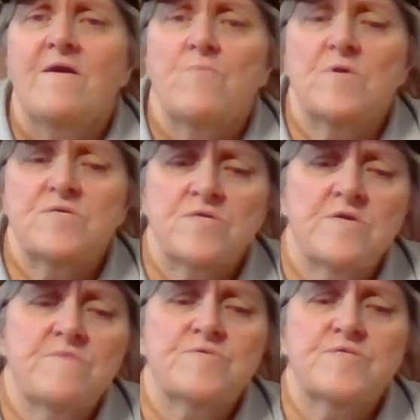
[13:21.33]
which
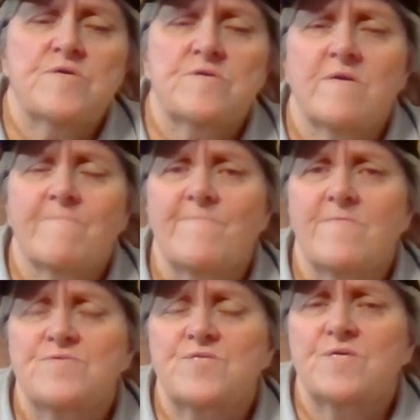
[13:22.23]
leaves the
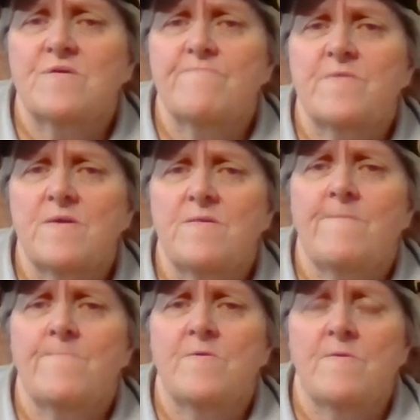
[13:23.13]
significant
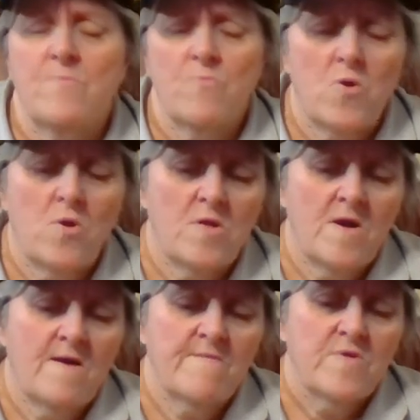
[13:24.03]
other in the role
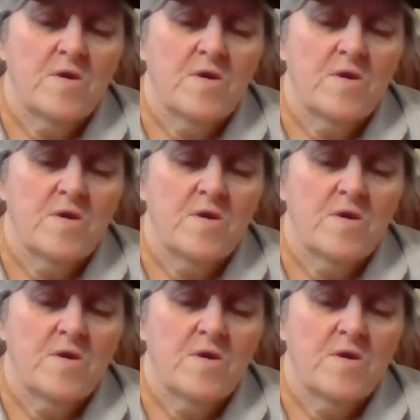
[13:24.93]
of